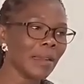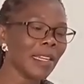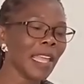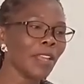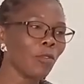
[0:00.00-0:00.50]

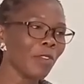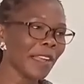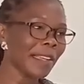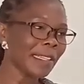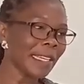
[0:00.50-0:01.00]
relying on
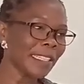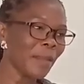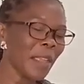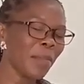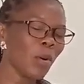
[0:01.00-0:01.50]

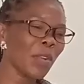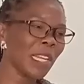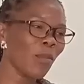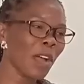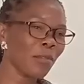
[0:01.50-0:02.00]
agriculture. Maybe
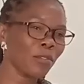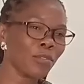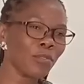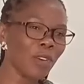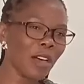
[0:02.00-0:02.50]
only one or
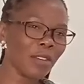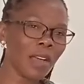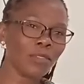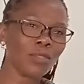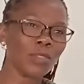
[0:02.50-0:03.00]
two
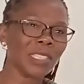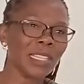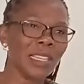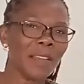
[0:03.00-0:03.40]
households,